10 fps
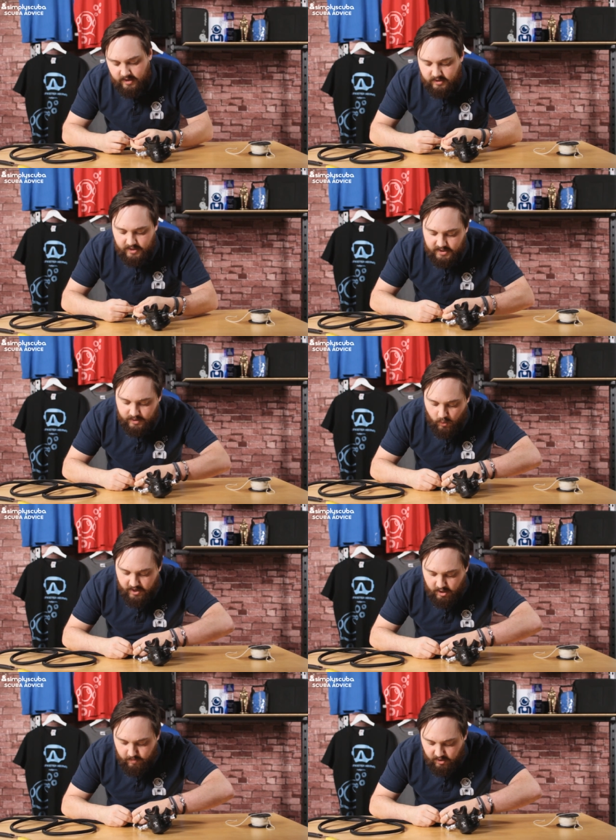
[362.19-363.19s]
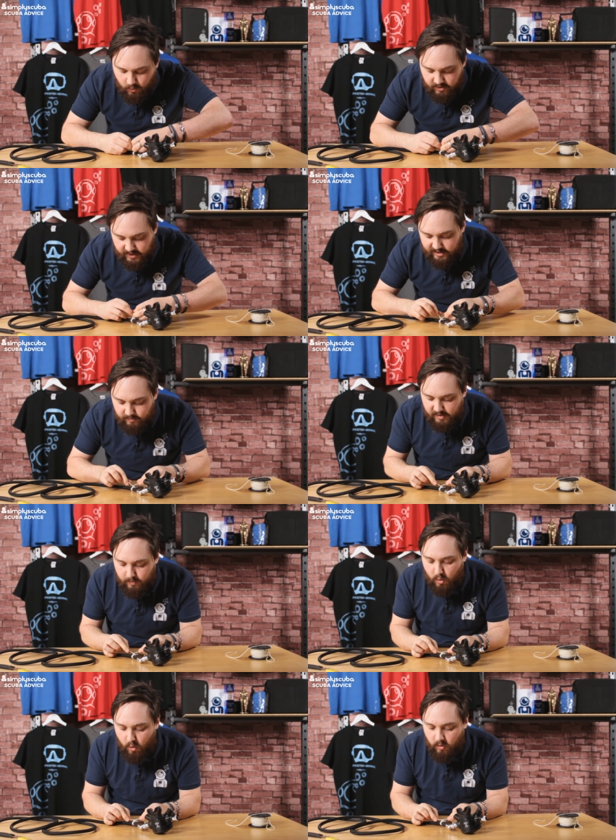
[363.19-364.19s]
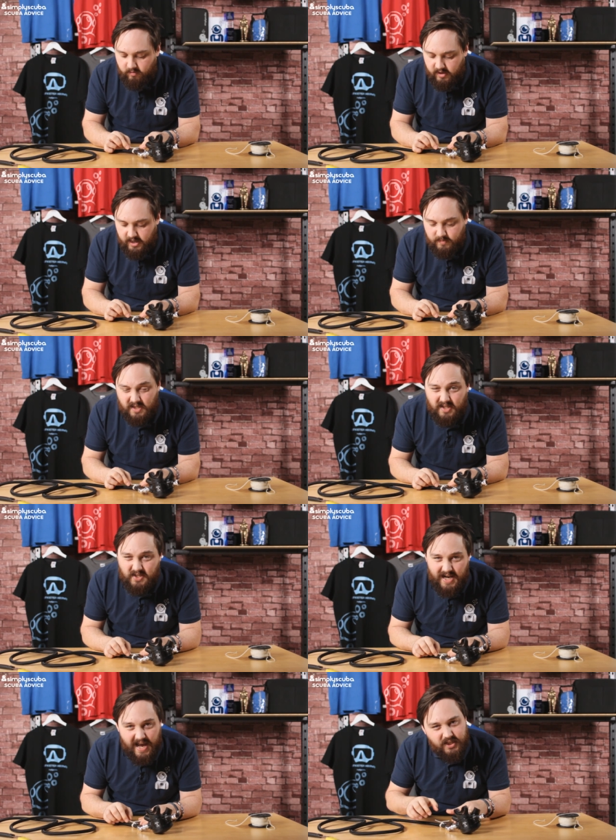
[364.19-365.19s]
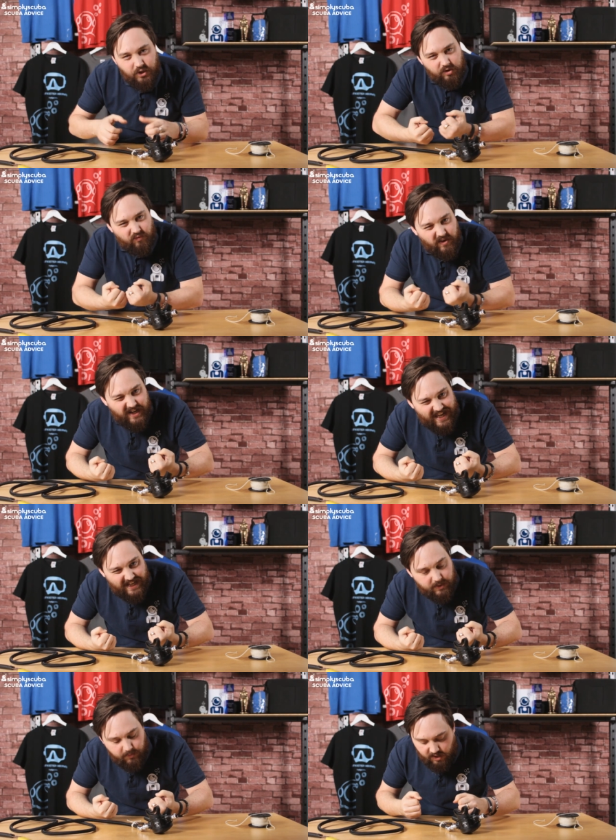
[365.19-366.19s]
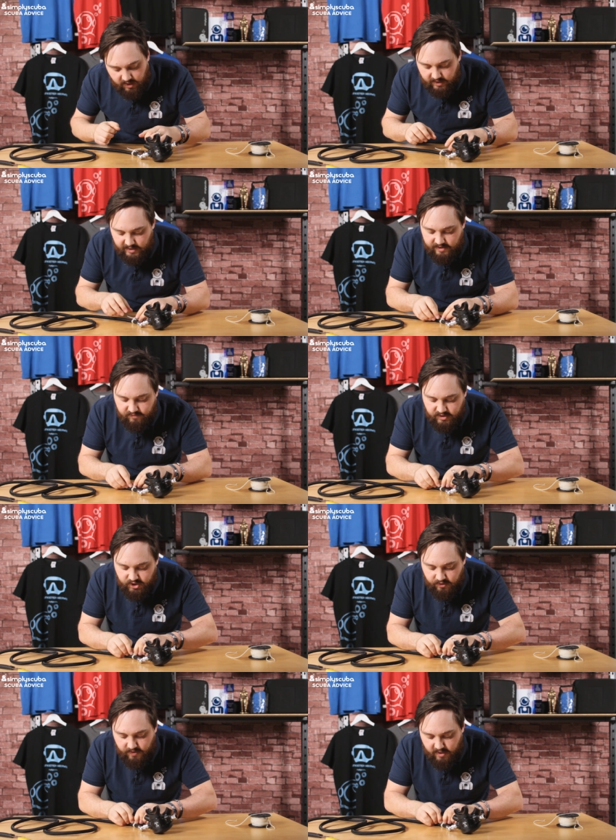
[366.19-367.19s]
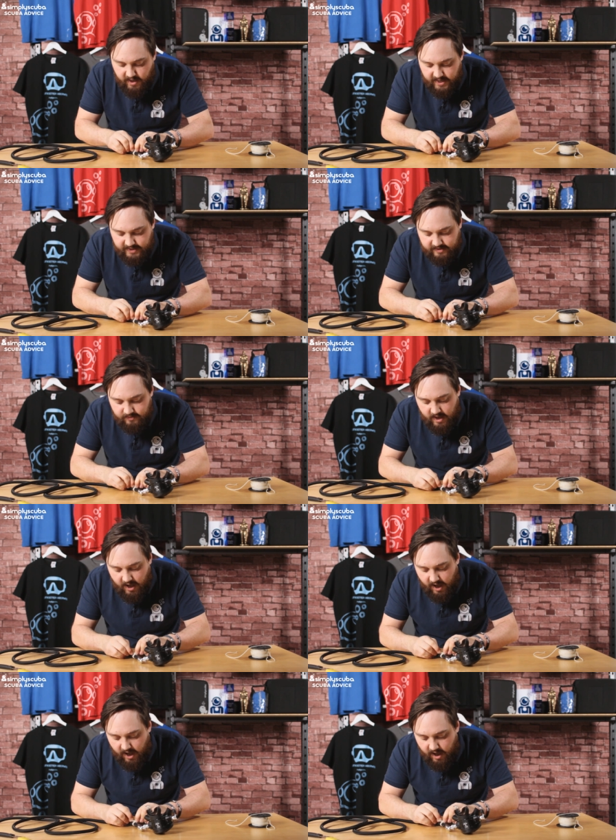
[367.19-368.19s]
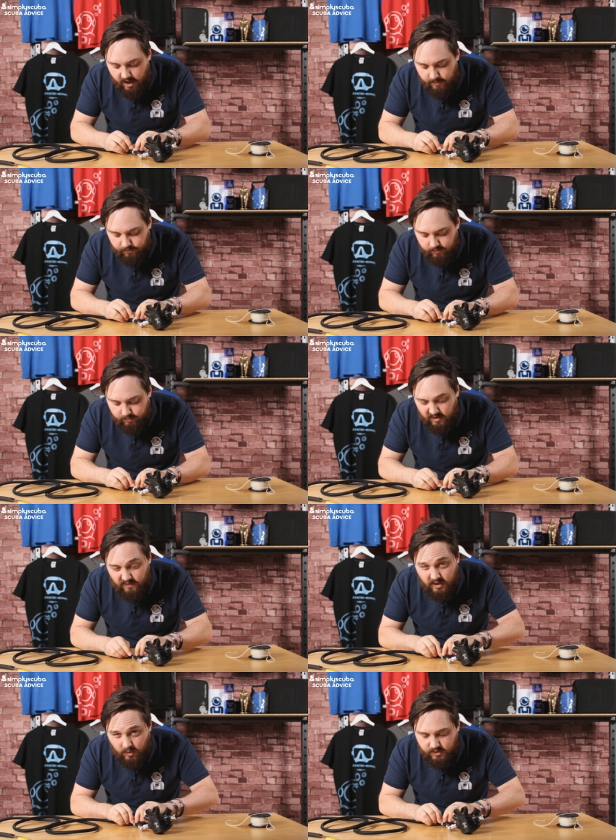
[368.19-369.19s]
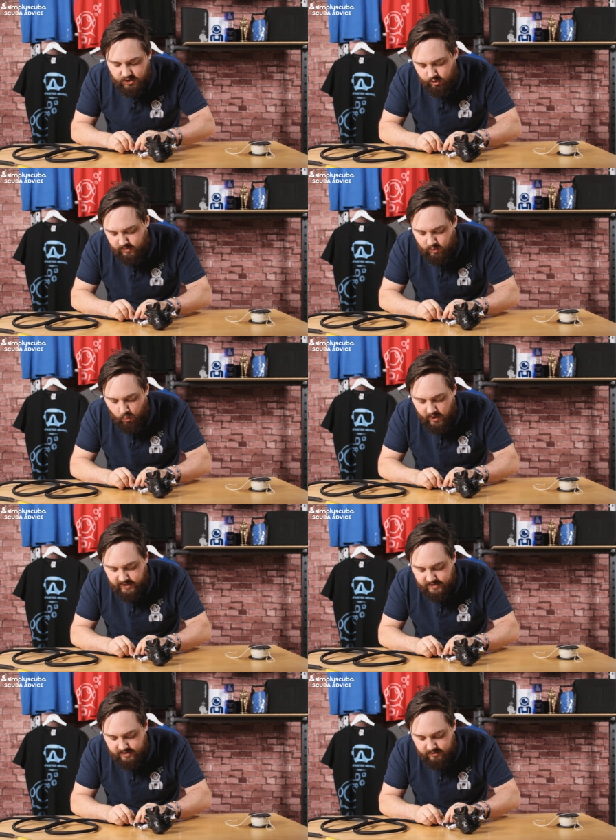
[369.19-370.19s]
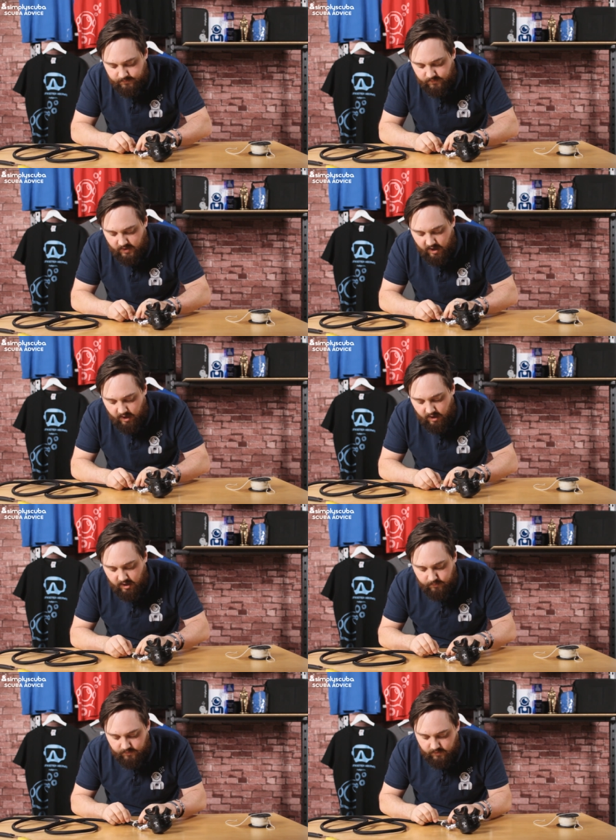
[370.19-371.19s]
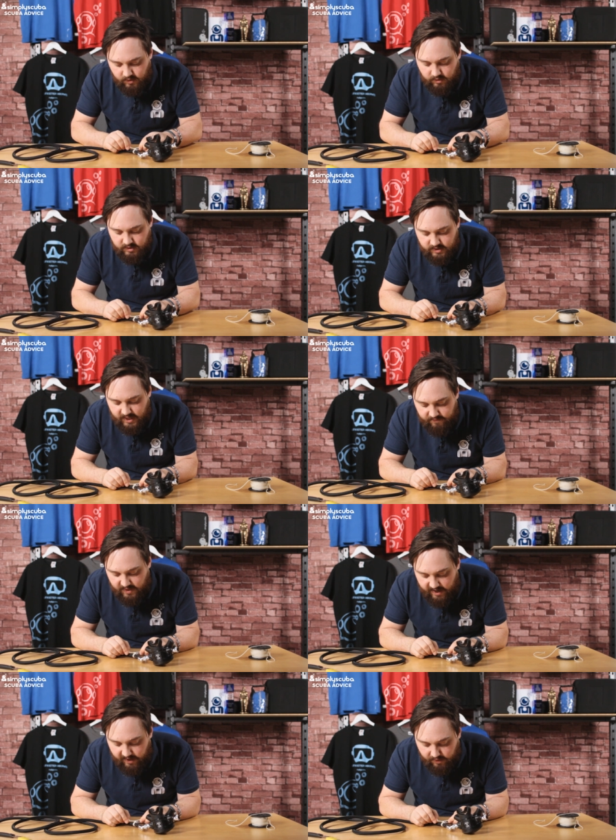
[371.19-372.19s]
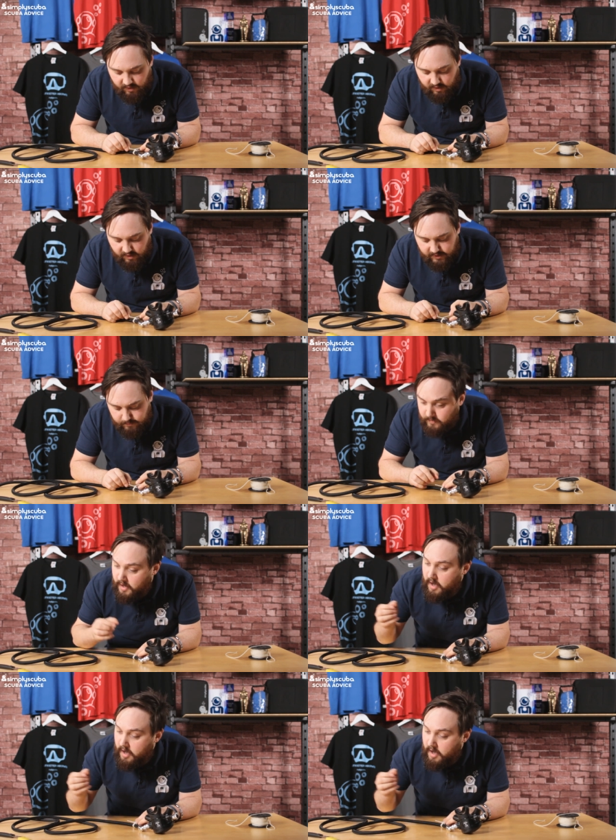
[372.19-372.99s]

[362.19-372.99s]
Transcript: So this is where you might want a little bit more sort of slack so you can really get some kind of leverage on that. But if you don't want too much waste, you can just have that length line.